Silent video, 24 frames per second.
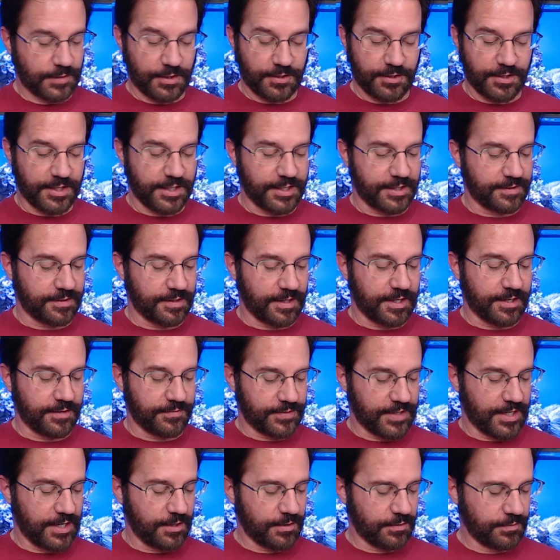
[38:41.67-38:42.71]
All right. I
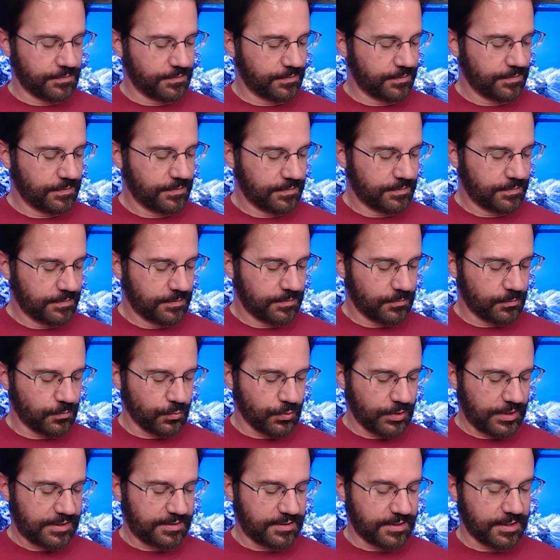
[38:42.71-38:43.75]
have now
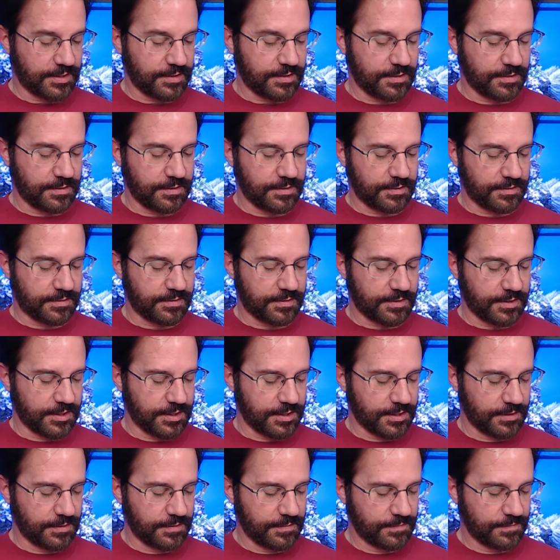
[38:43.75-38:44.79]
reset this
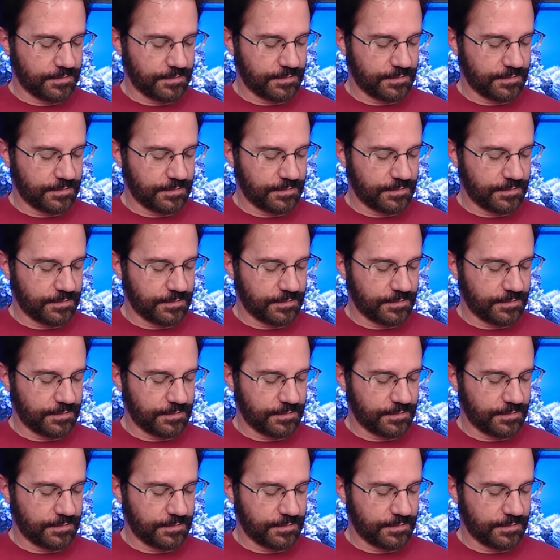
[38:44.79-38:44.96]
thing.